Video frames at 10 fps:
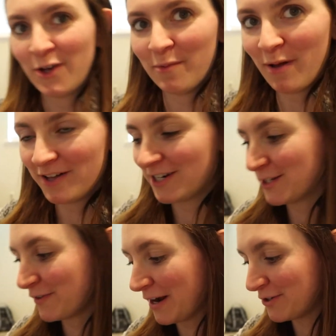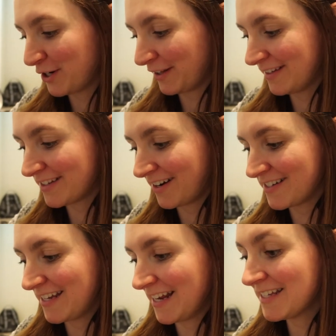So I apologize for how dirty this
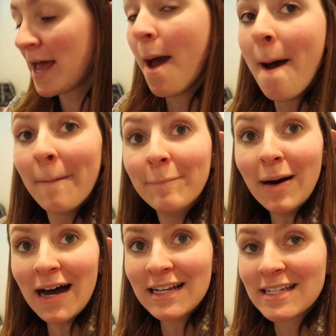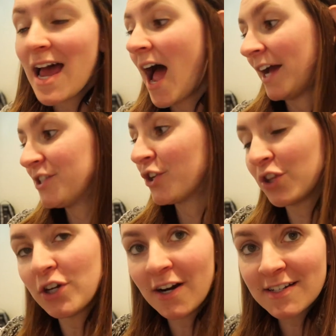car seat is, but I
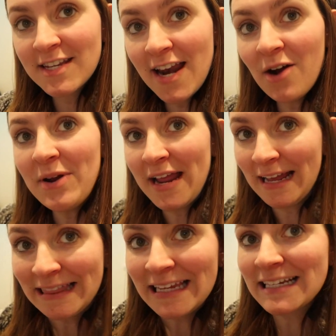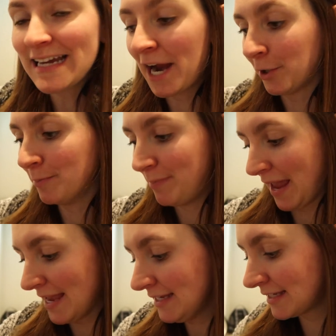took the car seat out and the entire
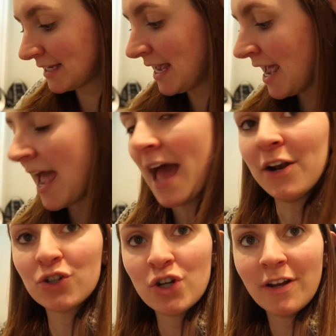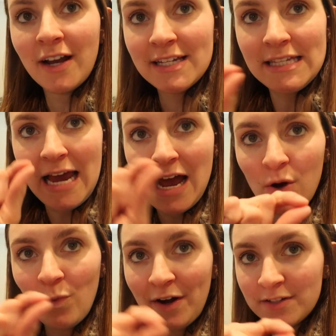base, and I'll show you guys
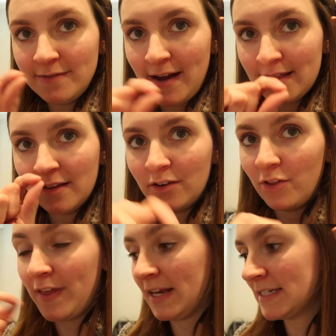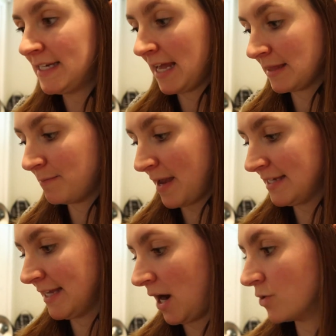how where to find the little thing to take the
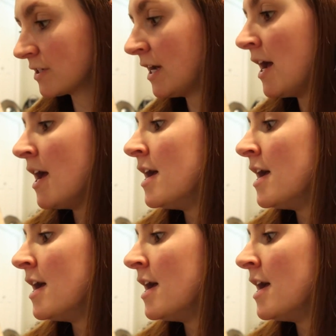base out